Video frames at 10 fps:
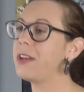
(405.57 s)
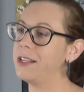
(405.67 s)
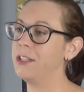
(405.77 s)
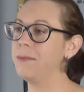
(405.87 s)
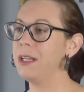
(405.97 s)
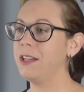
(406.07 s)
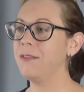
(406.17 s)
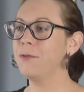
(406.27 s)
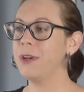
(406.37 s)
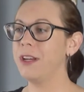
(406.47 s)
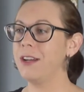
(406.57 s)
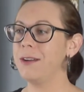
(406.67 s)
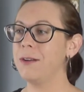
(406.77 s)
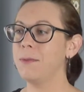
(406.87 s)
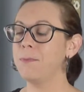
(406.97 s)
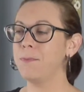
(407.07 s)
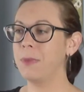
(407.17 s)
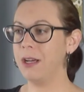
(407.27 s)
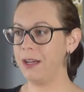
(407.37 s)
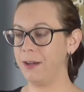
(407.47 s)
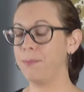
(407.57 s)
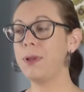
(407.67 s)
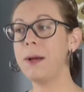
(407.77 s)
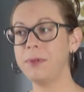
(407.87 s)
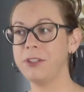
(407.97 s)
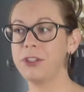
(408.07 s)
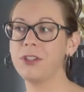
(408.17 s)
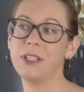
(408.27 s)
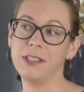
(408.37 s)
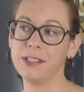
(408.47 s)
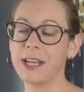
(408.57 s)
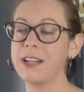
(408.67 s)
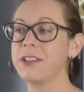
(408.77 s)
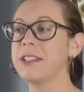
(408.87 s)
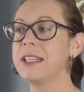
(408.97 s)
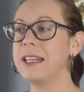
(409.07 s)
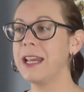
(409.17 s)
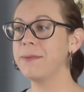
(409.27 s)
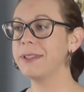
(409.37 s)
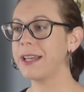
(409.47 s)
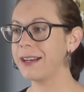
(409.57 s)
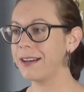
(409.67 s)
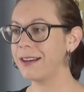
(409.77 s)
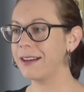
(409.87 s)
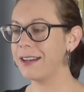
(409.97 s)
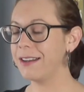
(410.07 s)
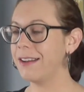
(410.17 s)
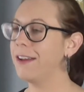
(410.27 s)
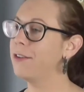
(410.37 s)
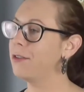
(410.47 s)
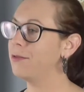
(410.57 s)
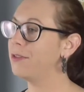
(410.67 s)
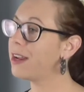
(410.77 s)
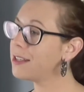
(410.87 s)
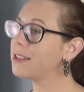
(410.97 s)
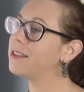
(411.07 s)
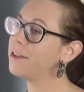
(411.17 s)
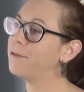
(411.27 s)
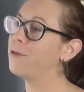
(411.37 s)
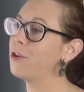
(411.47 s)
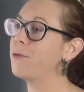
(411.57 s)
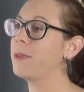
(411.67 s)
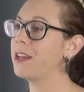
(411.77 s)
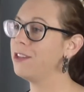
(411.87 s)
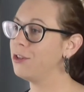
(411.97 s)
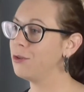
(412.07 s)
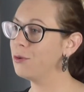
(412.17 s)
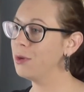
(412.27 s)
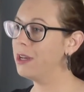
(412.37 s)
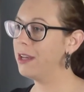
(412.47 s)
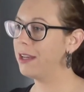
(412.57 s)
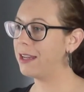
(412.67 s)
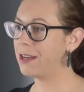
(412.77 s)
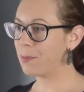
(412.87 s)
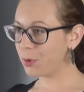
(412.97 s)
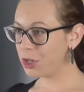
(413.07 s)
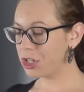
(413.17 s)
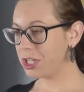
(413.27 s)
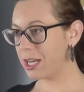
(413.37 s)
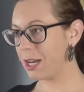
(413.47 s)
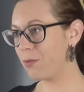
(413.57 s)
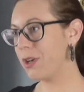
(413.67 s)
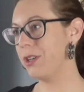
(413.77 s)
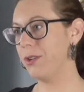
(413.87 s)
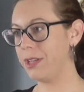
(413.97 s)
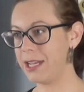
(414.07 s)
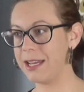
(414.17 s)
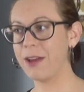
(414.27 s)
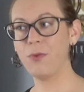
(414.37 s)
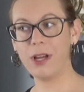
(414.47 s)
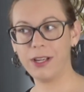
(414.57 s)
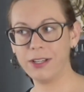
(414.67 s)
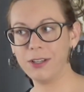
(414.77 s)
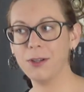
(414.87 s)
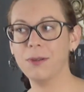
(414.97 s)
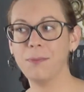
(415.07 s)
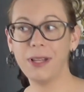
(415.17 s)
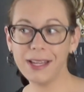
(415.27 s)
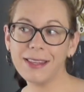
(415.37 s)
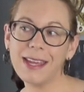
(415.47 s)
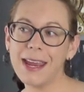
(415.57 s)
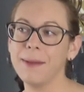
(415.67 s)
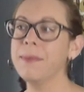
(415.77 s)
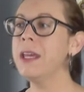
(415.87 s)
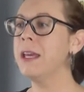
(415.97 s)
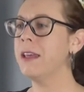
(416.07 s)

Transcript: a lot to me when publishers and designers send games that are in a nice enough form that you can appreciate what you're looking at while you're playing the game.